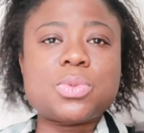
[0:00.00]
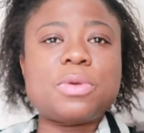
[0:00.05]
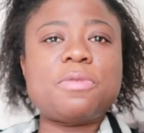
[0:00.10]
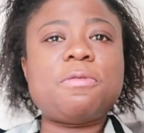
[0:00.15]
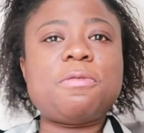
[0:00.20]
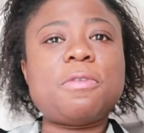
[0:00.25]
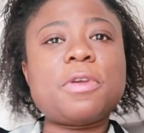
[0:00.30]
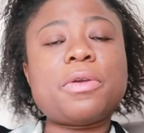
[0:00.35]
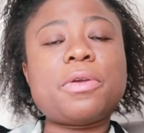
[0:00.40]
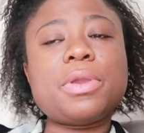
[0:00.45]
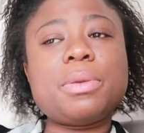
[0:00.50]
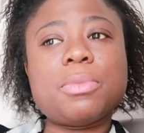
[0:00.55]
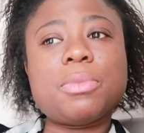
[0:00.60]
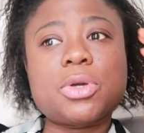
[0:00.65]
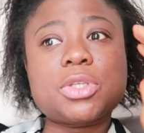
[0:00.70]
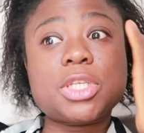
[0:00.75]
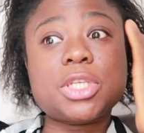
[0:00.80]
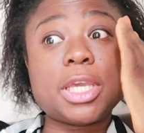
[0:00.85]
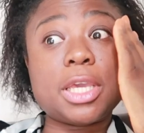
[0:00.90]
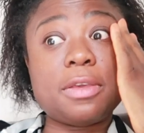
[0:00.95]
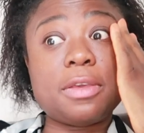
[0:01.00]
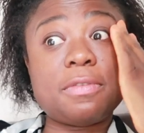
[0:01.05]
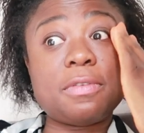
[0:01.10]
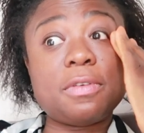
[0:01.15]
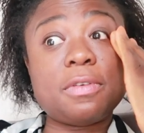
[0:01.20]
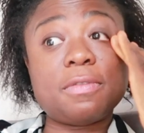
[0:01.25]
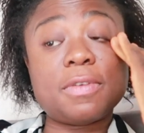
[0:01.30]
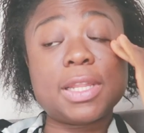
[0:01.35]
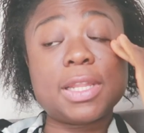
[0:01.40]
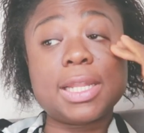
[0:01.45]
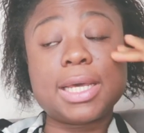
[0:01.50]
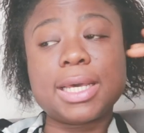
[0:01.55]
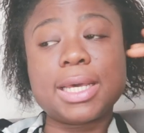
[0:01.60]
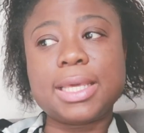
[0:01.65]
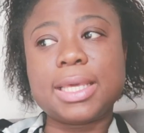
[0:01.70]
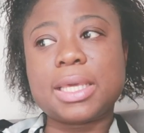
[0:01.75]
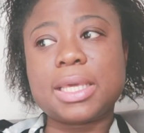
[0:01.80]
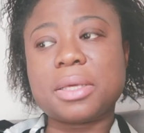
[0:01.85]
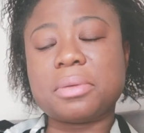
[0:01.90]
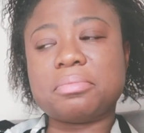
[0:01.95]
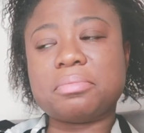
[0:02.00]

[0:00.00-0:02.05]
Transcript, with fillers: were very much hay fever like.